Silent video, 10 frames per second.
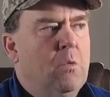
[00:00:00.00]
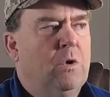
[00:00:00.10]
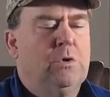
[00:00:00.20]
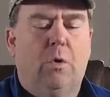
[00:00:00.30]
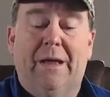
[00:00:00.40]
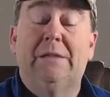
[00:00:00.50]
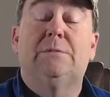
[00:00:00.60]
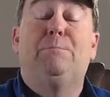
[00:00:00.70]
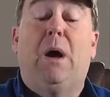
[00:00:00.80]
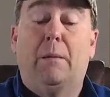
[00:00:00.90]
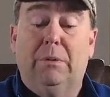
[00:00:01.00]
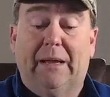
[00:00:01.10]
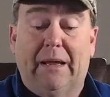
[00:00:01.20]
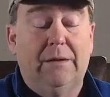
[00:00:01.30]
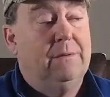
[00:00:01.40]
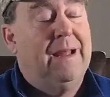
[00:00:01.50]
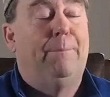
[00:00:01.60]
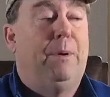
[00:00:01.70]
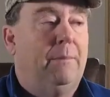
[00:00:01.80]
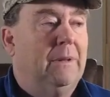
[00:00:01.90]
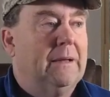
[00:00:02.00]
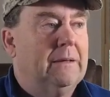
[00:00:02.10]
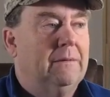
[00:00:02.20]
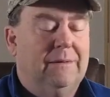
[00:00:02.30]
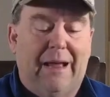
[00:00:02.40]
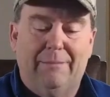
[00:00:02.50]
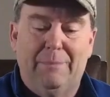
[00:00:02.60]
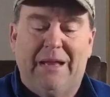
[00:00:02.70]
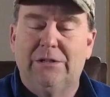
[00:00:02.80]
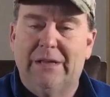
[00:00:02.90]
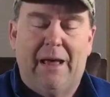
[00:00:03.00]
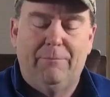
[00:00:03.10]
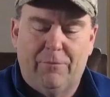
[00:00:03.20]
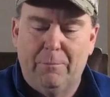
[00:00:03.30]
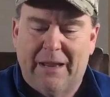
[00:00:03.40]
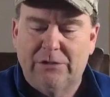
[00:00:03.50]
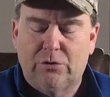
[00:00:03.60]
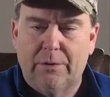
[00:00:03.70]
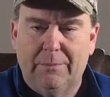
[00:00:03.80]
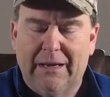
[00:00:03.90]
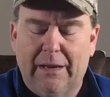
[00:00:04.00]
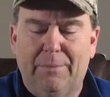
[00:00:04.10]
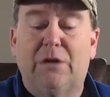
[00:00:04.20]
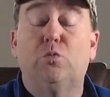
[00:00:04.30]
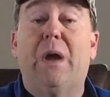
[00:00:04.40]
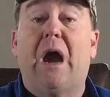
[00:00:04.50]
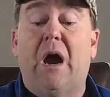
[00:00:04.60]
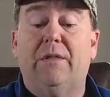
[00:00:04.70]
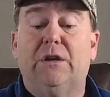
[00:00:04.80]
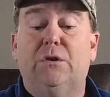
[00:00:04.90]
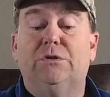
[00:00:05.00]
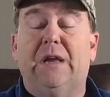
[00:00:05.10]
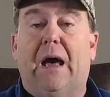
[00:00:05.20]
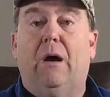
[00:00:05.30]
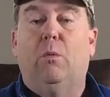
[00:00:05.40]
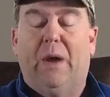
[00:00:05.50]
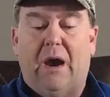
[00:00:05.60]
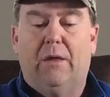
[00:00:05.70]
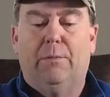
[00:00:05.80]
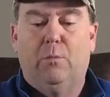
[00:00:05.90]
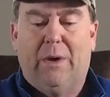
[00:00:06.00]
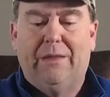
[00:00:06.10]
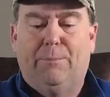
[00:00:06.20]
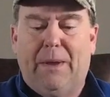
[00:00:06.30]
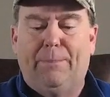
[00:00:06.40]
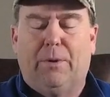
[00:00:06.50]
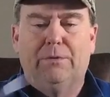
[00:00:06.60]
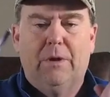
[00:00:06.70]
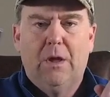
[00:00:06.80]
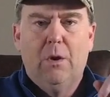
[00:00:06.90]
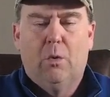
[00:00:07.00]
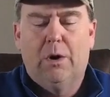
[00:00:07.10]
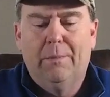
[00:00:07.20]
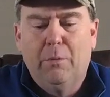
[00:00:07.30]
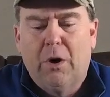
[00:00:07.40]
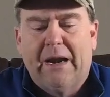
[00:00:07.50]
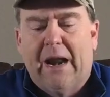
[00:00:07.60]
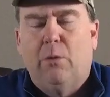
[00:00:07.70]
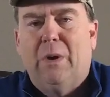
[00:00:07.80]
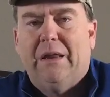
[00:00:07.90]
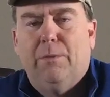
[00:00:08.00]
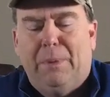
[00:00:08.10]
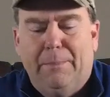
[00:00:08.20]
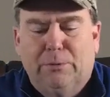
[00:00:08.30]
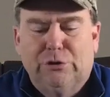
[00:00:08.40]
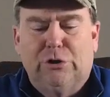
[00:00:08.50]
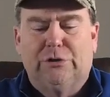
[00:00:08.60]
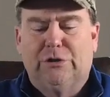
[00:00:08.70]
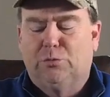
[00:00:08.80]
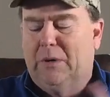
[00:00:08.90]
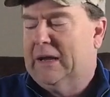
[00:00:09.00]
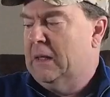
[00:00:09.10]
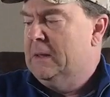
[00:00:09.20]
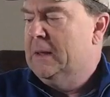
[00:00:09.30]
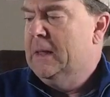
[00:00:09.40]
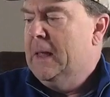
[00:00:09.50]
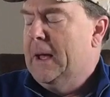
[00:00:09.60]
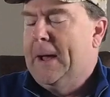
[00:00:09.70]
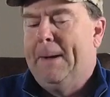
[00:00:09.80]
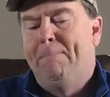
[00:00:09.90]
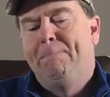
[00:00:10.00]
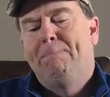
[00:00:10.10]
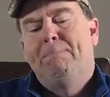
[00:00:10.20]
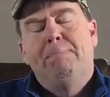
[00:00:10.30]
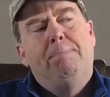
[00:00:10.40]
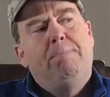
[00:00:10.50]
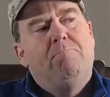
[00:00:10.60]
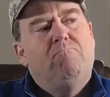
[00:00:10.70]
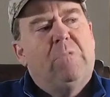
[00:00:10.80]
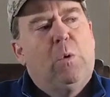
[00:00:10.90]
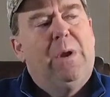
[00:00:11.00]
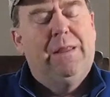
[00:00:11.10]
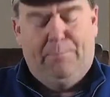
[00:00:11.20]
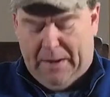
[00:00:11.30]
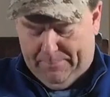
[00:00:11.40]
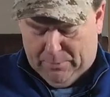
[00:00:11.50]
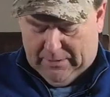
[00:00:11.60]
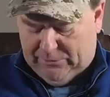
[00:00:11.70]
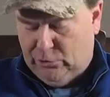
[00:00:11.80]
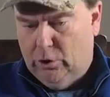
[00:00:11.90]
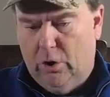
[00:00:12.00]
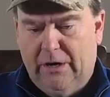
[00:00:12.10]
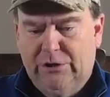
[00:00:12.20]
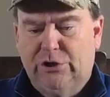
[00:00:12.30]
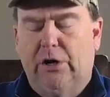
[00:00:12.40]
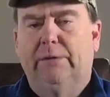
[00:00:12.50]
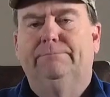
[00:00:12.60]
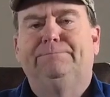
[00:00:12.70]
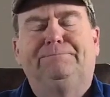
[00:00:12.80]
we're told it's public, uh, not public, not main, not from mainstream media, because we are the news now. We are the we the people. We're going to be working on a We the People shirt this week. Um, we the People, His Glory shirt